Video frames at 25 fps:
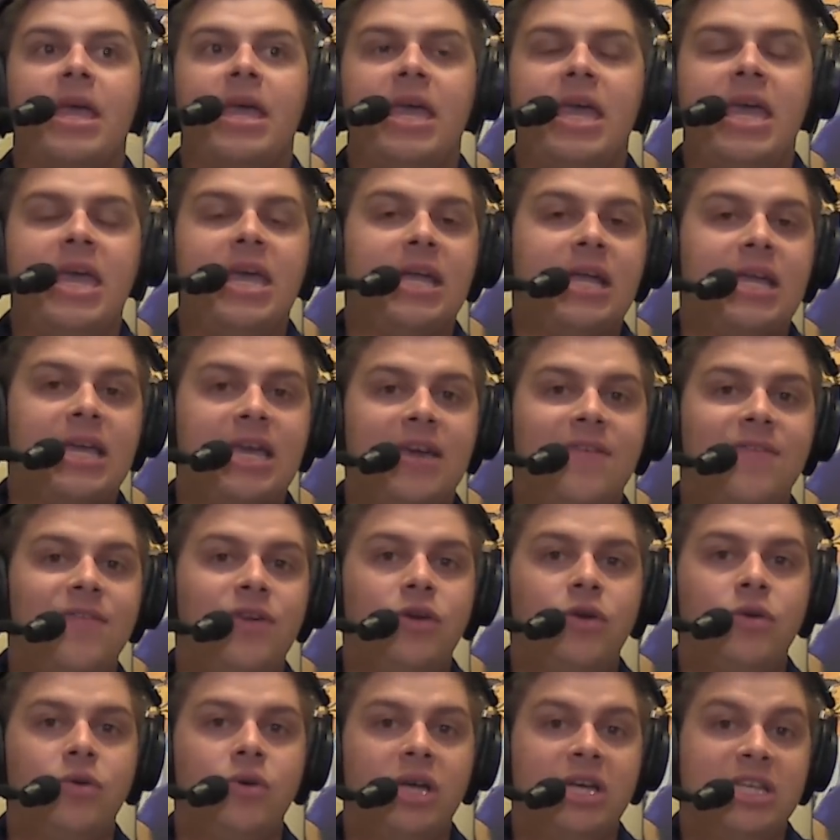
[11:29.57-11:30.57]
he could give
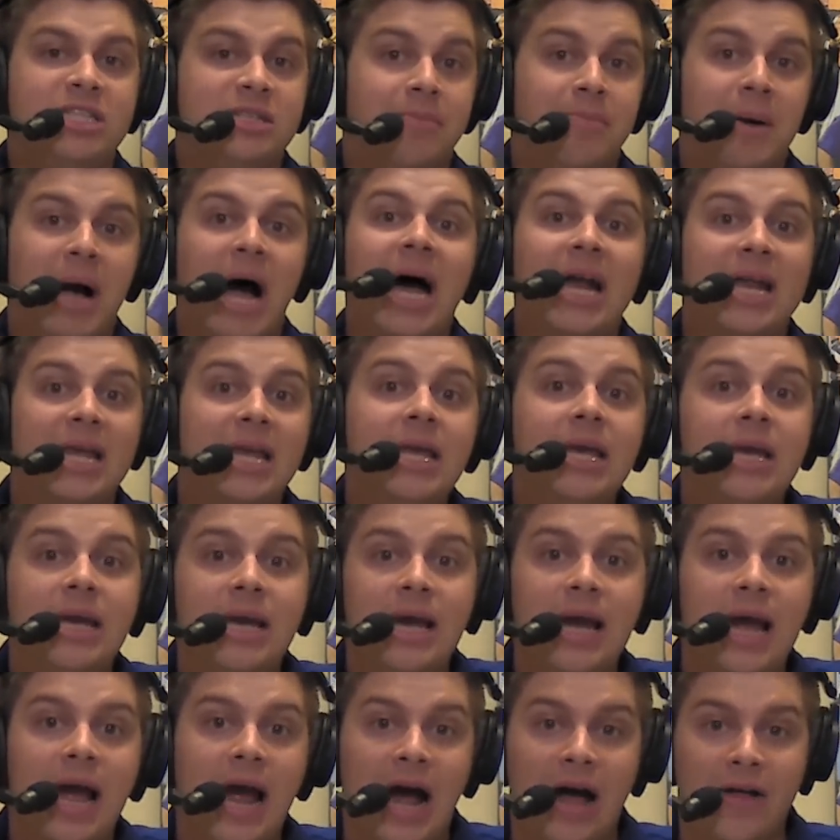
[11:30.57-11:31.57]
you, he's a body
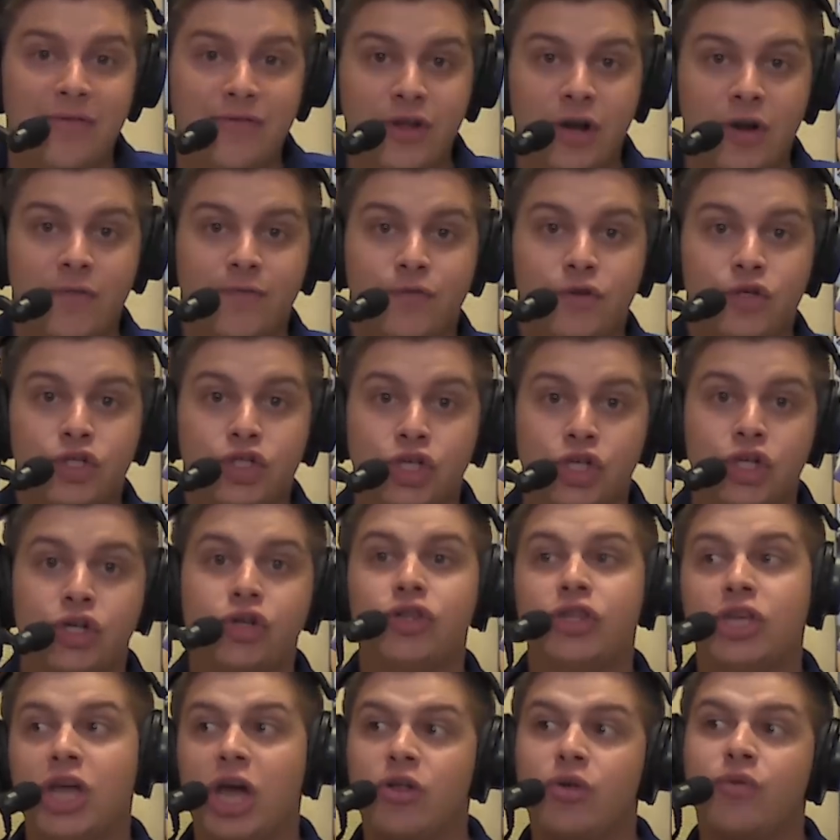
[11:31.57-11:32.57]
out there for sure.
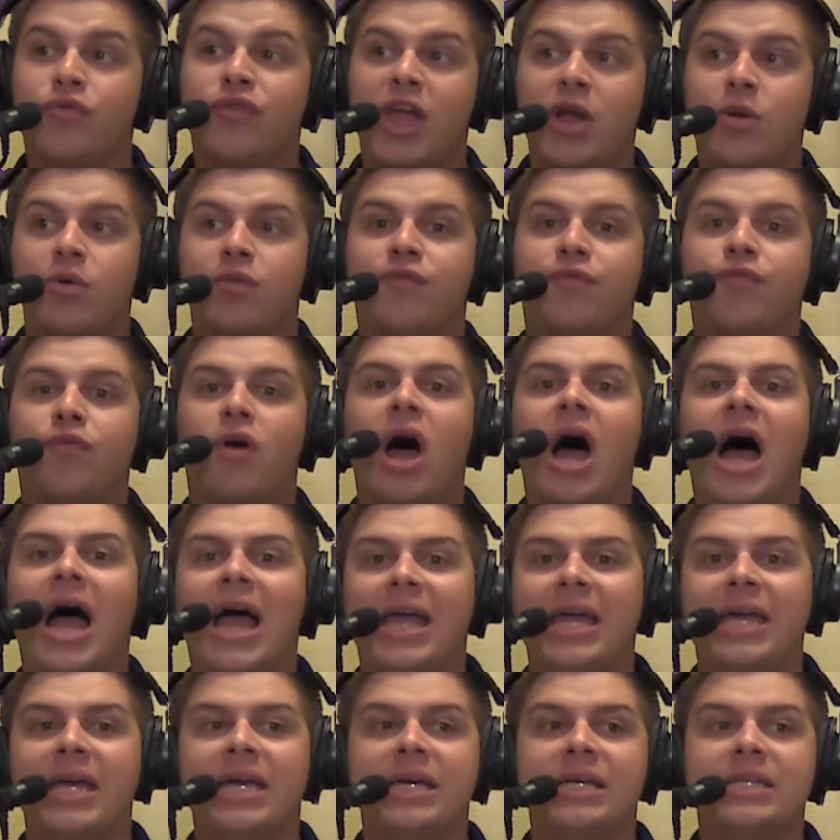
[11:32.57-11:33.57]
The other thing with Fry
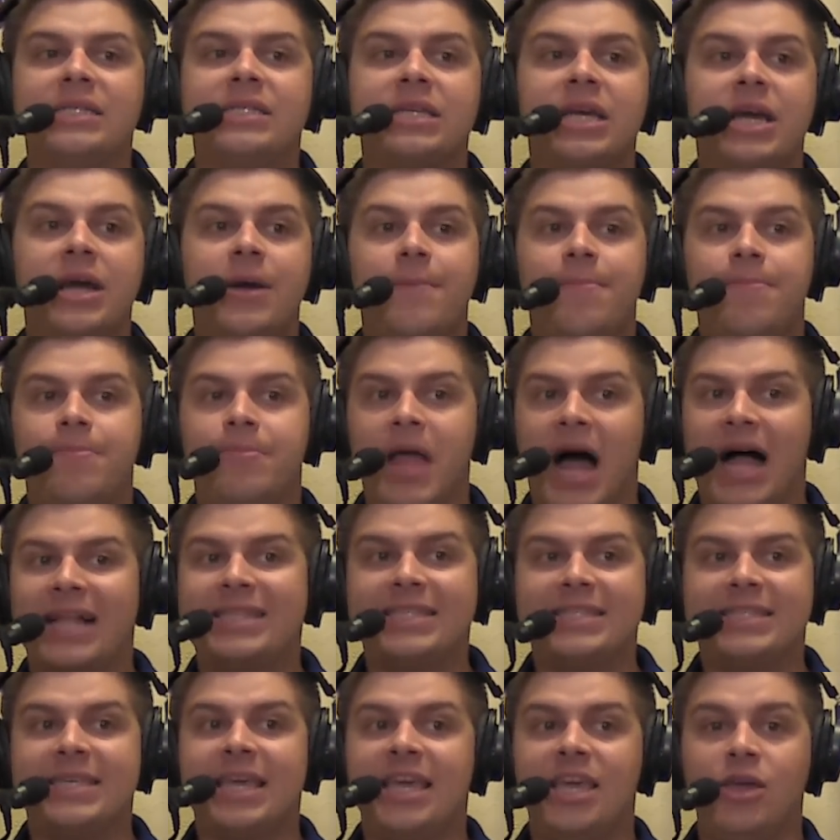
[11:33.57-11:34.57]
is, not
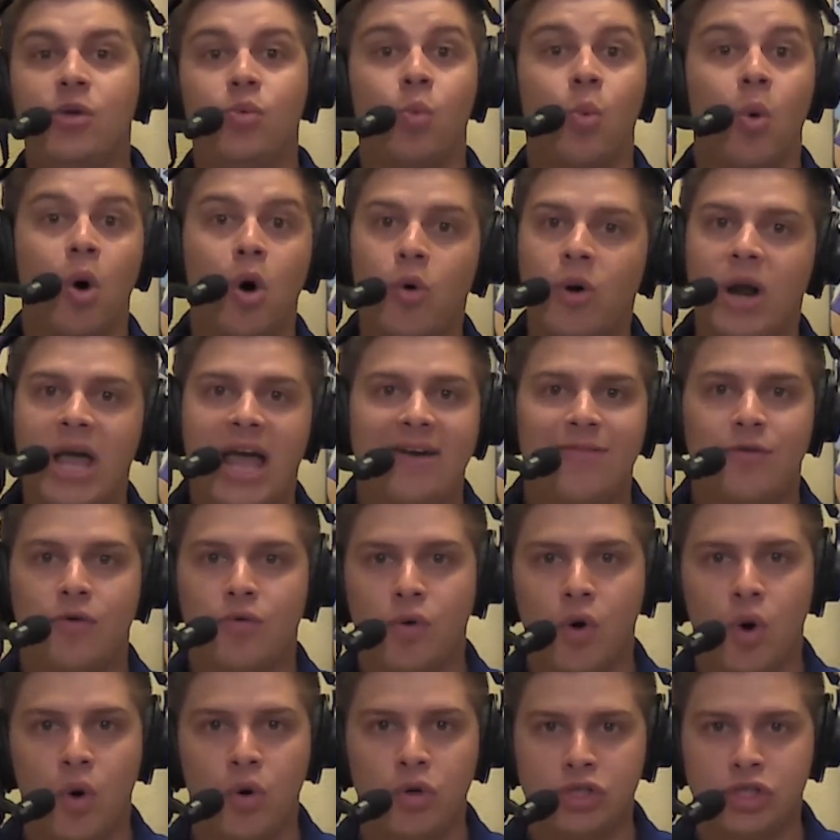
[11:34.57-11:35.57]
to say he won't have a
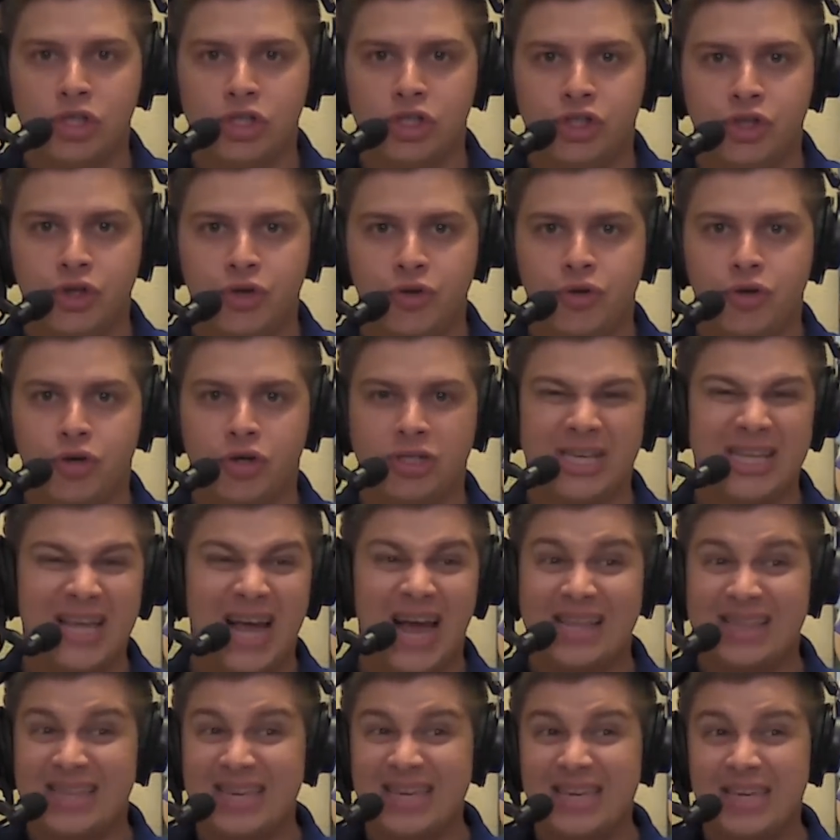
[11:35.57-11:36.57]
role as a junior, because
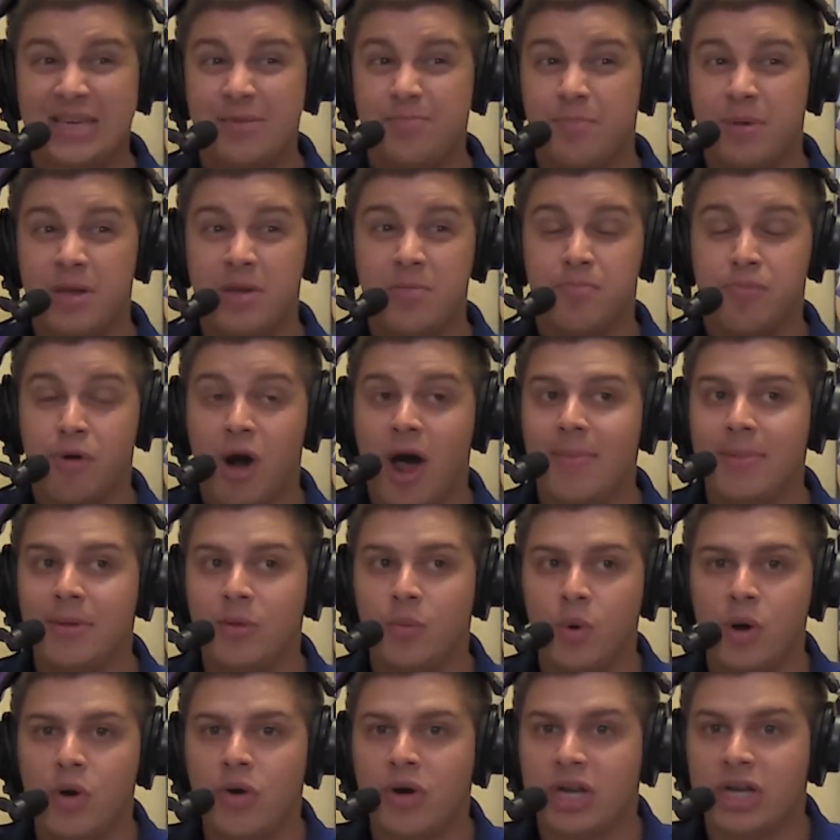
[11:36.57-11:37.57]
I think he probably
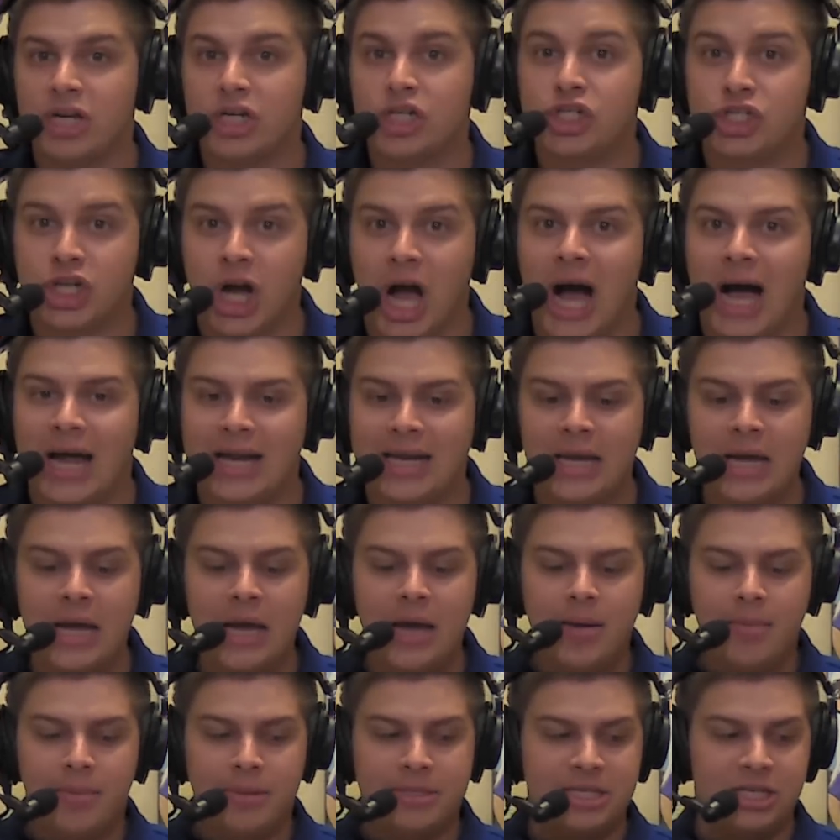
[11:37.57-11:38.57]
will get a shot
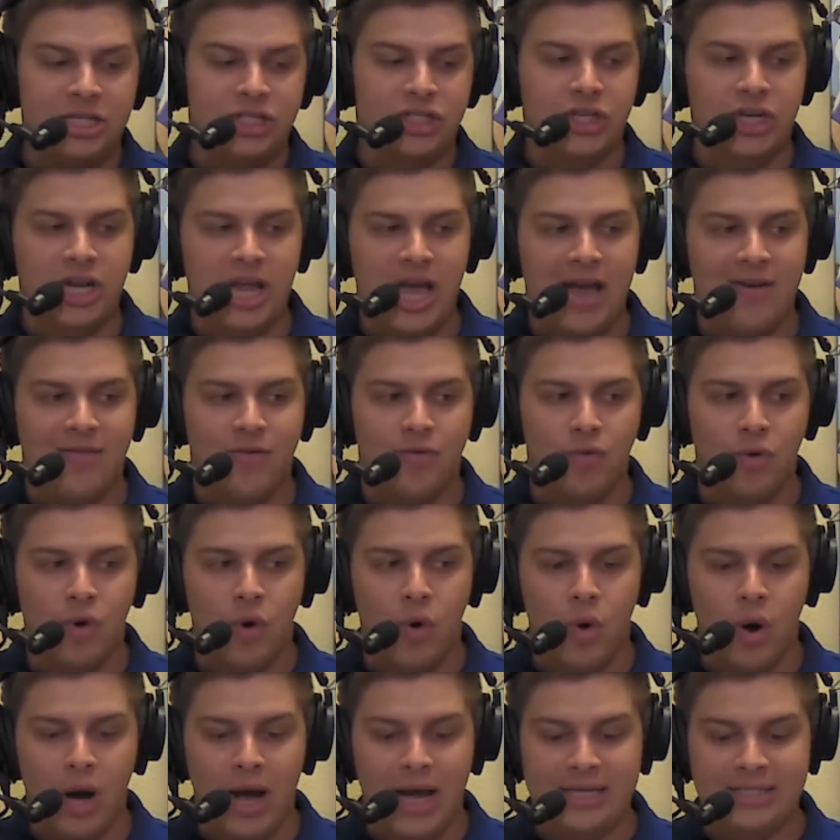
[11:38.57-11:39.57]
potentially to have a
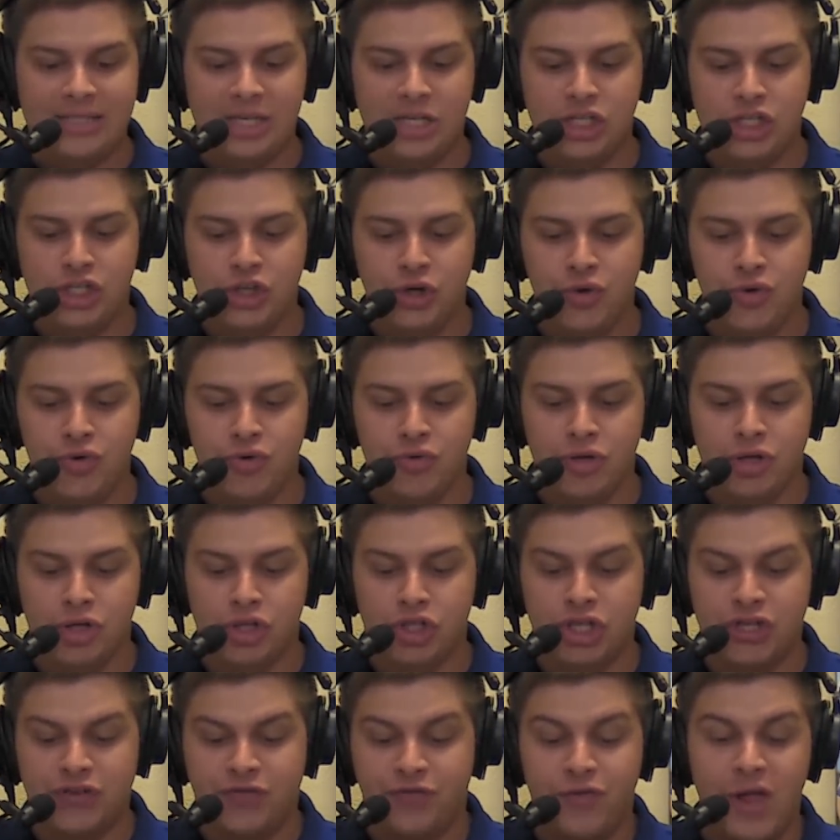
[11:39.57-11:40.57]
role as a junior. There's
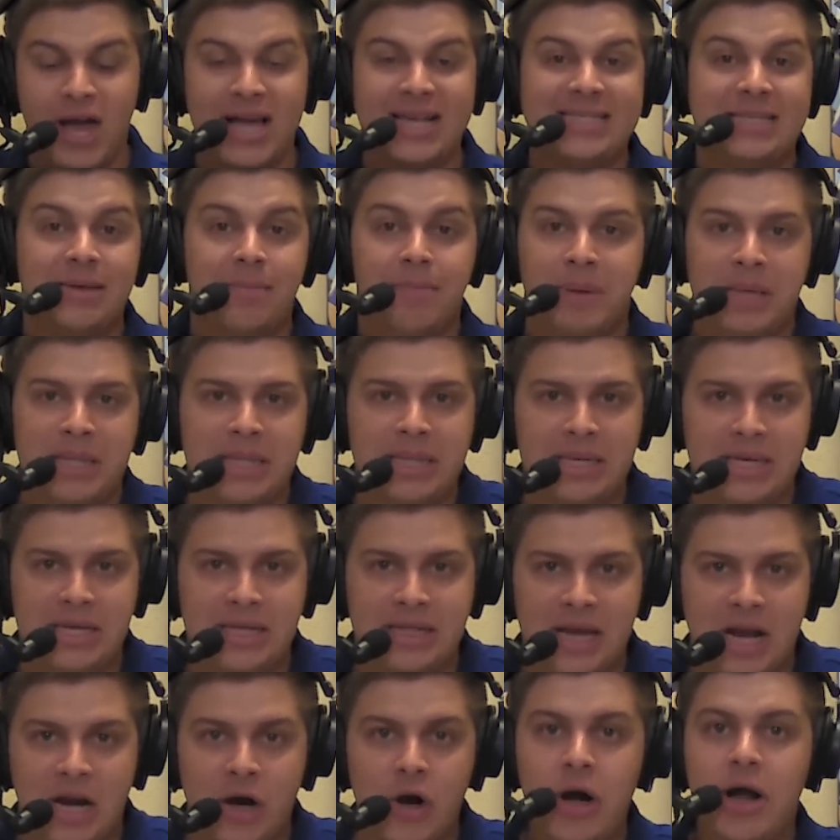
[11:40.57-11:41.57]
just flexibility
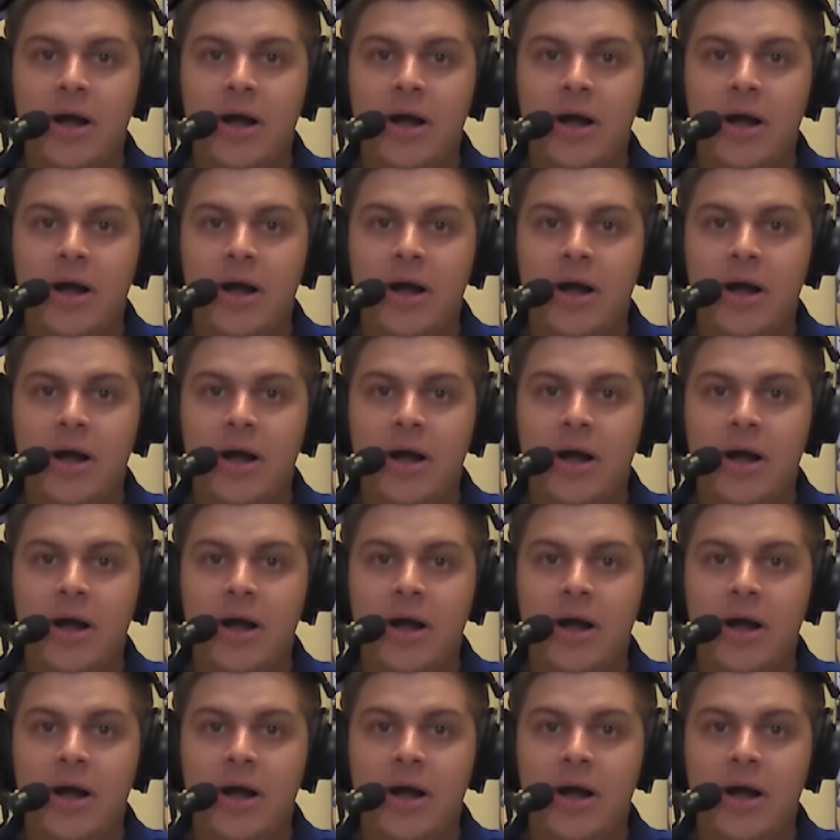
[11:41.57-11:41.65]
there.